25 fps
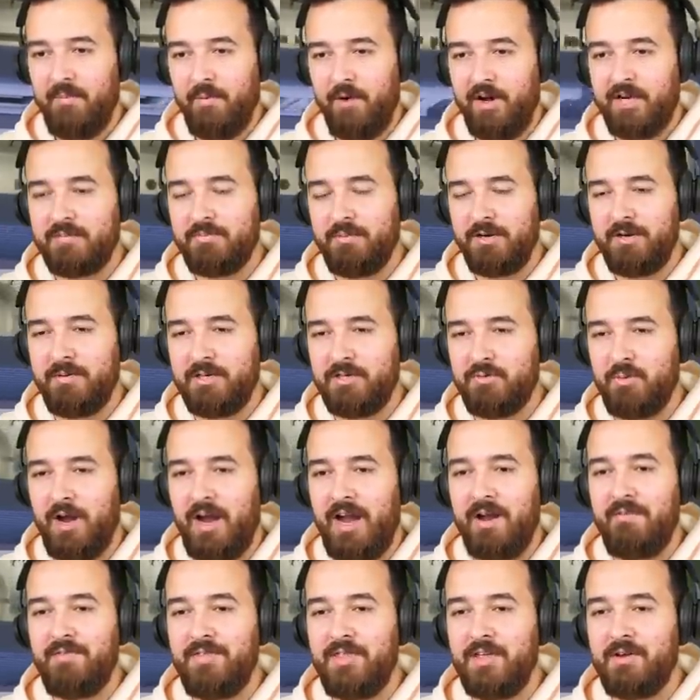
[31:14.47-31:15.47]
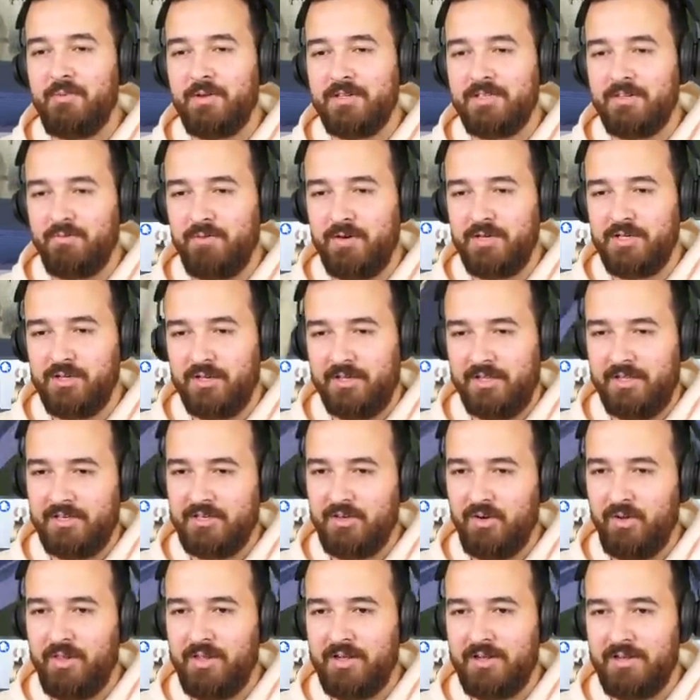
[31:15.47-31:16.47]
that works pretty much where everything was originally. The
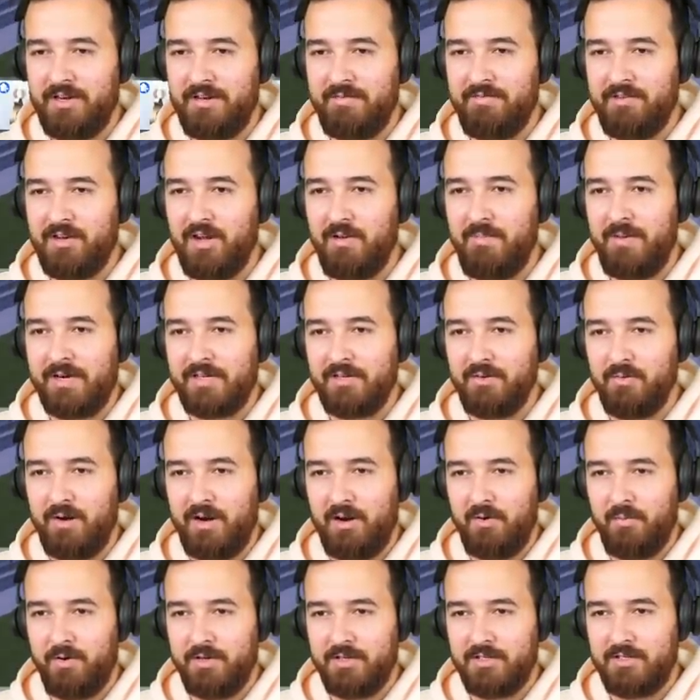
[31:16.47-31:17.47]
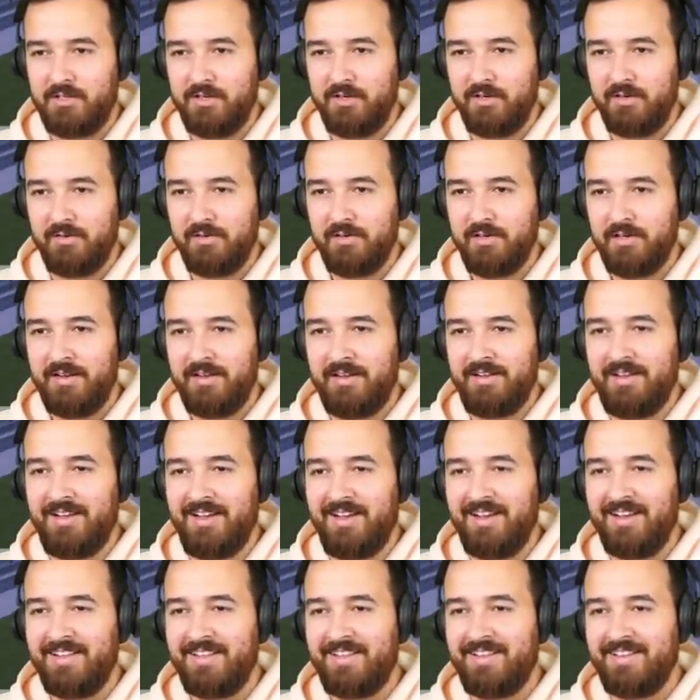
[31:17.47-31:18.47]
toilet could even go back to where it was too.
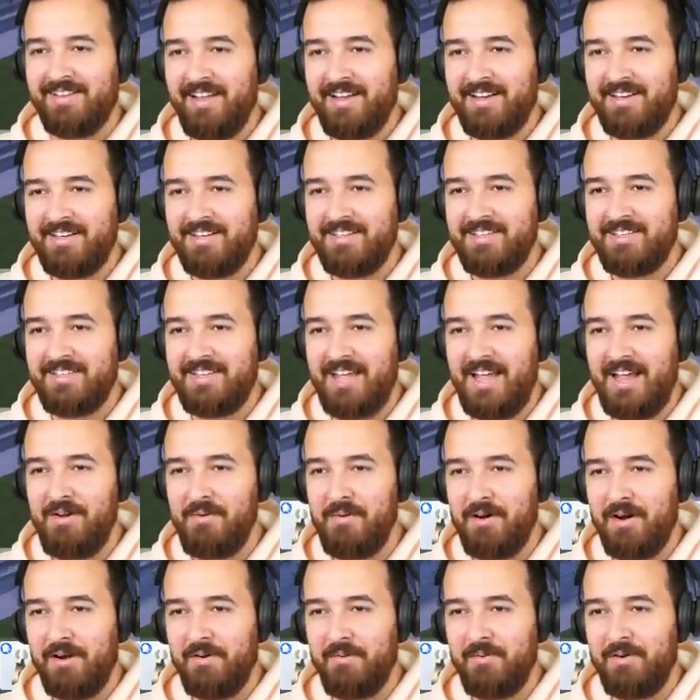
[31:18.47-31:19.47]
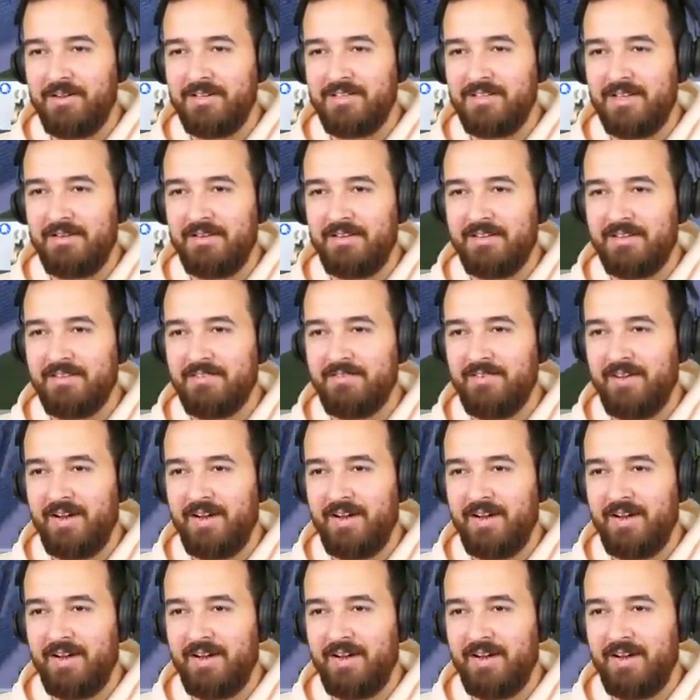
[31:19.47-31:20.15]
that could just stay where it was. That's